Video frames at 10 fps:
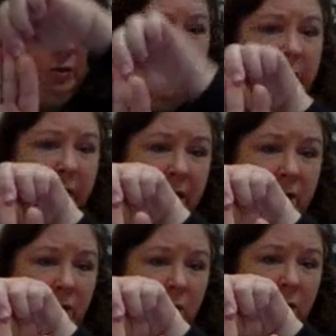and
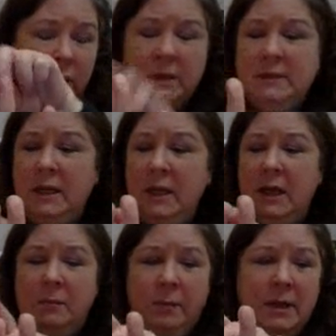3? Or does it
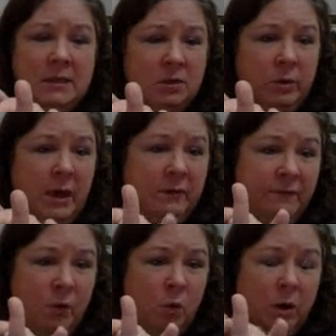get beats 3
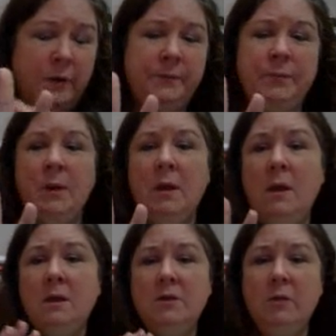and 4?
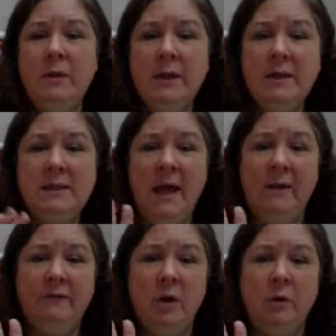So this half
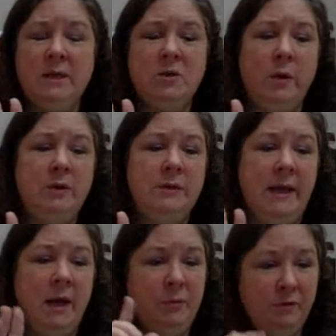note is going to
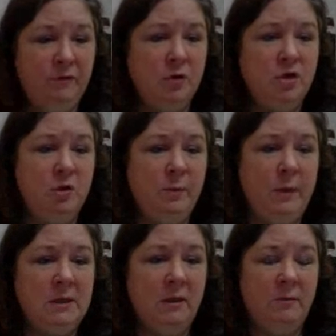take up the first 2
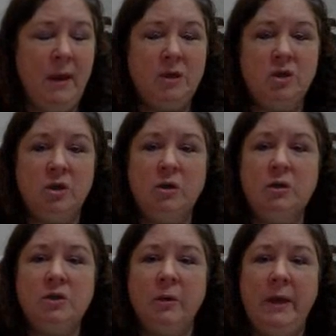beats of the measure.
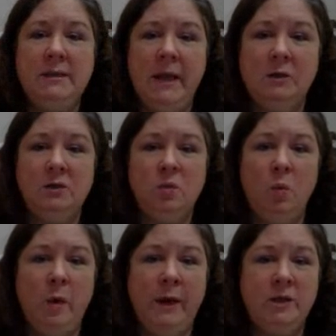So it is counts
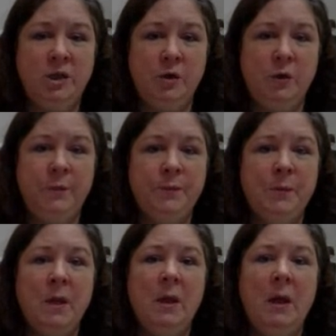1 and 2.
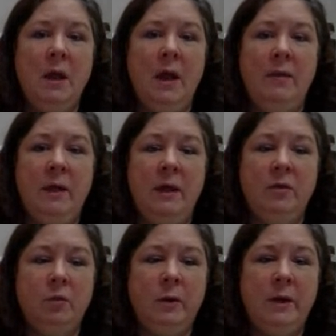And
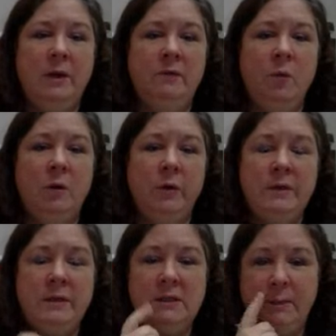then 3 and 4 are
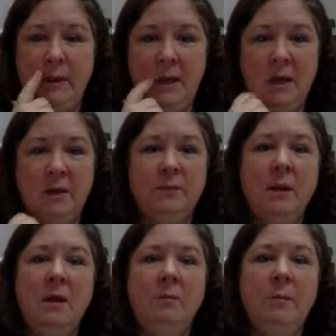going to speak.
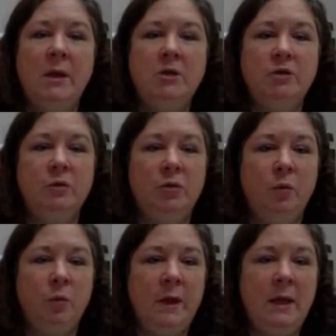Measure
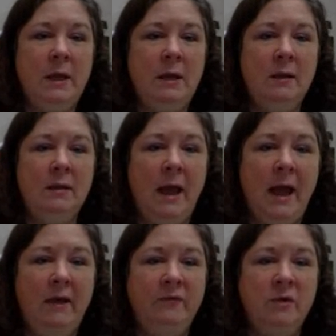3, the
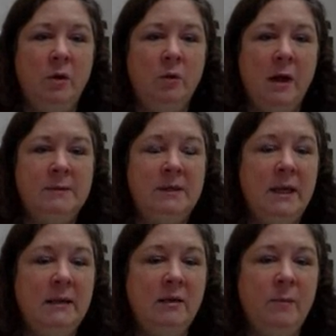half note comes at
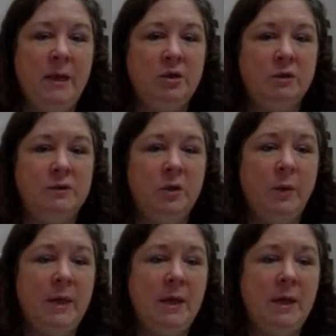the end of the measure.